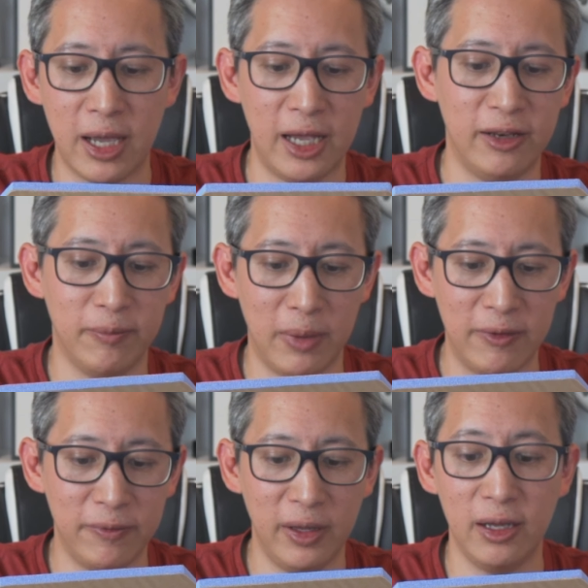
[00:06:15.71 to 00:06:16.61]
kind of
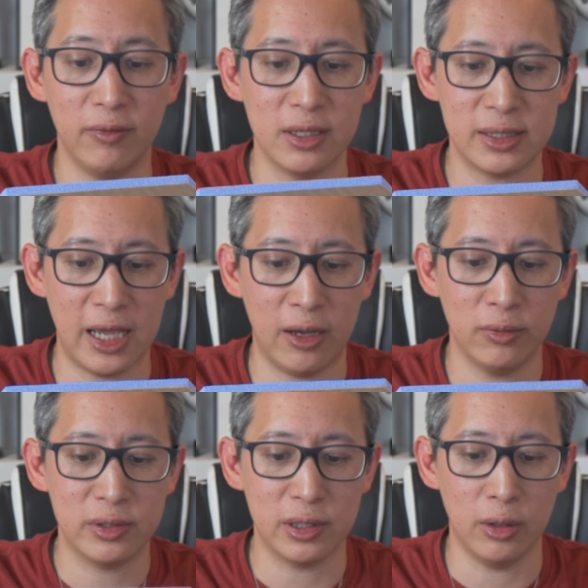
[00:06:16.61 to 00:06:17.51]
muffling of the
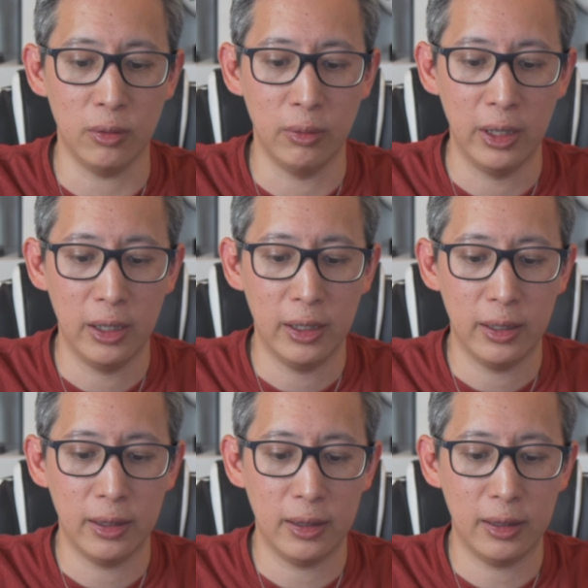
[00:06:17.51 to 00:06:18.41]
sound. So,
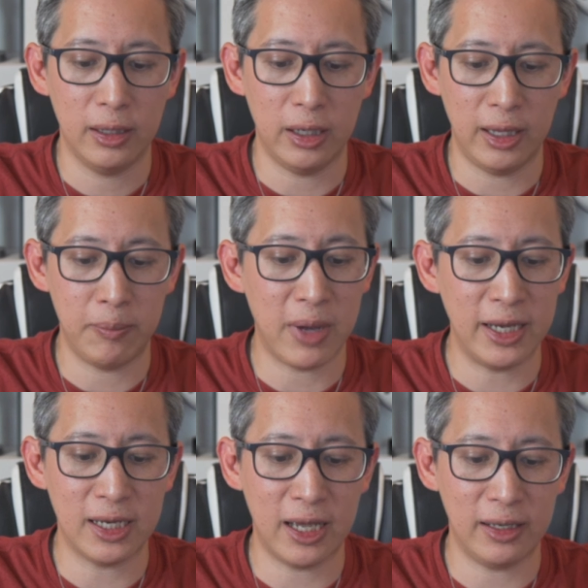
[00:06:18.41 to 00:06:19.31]
it
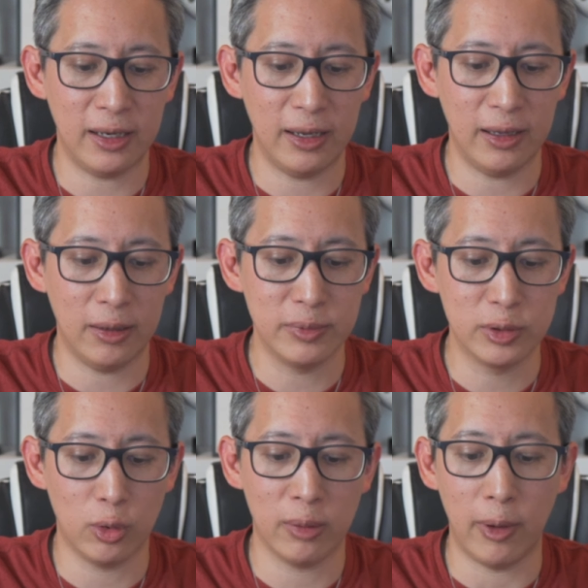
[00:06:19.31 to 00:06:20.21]
might not
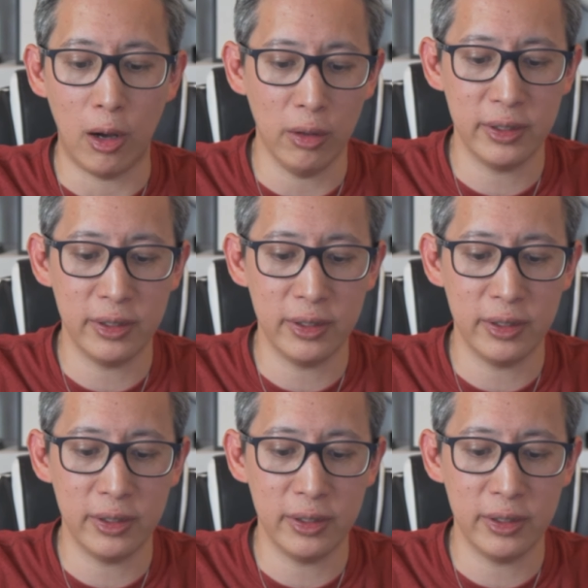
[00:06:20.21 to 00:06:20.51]
absorb all